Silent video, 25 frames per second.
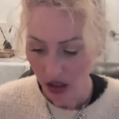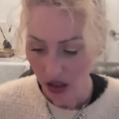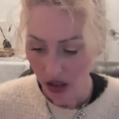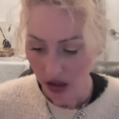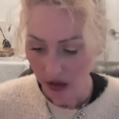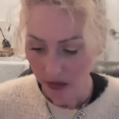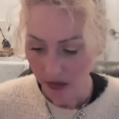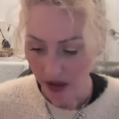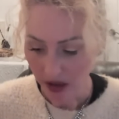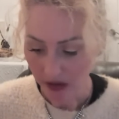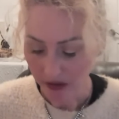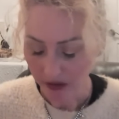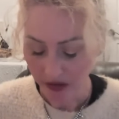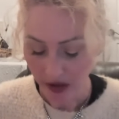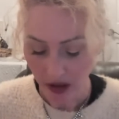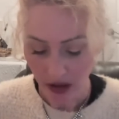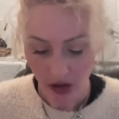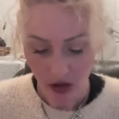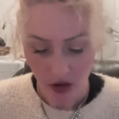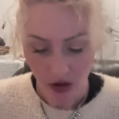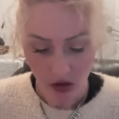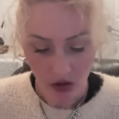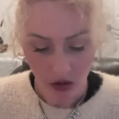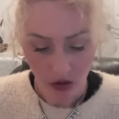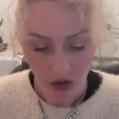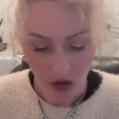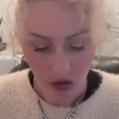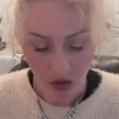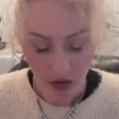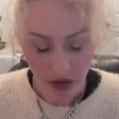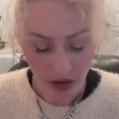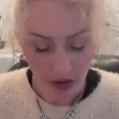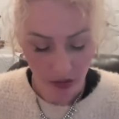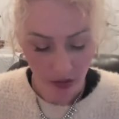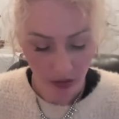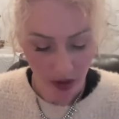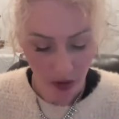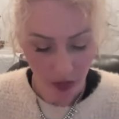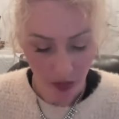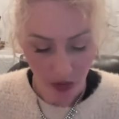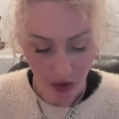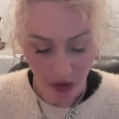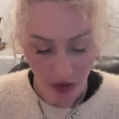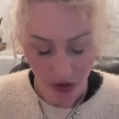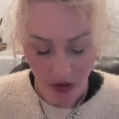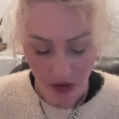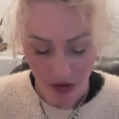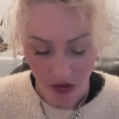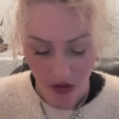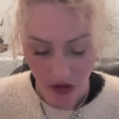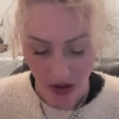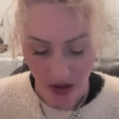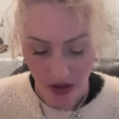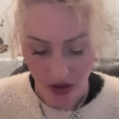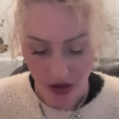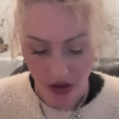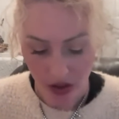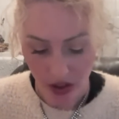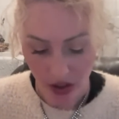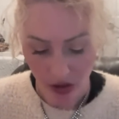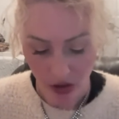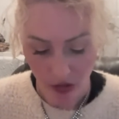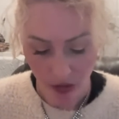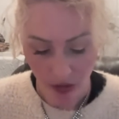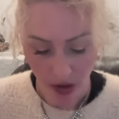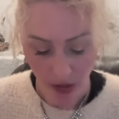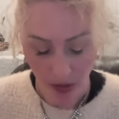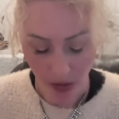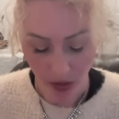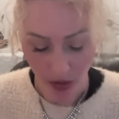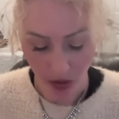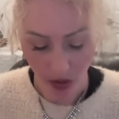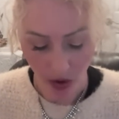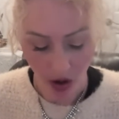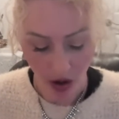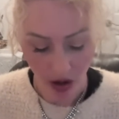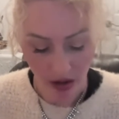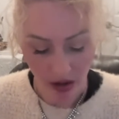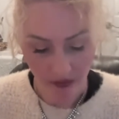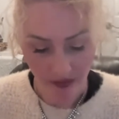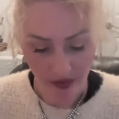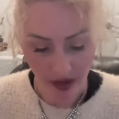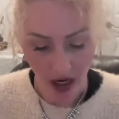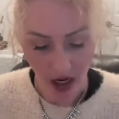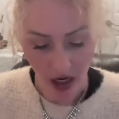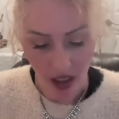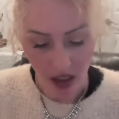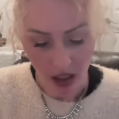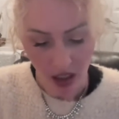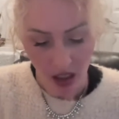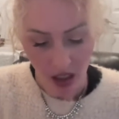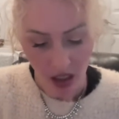my fellow queer people, transgender people, all of that,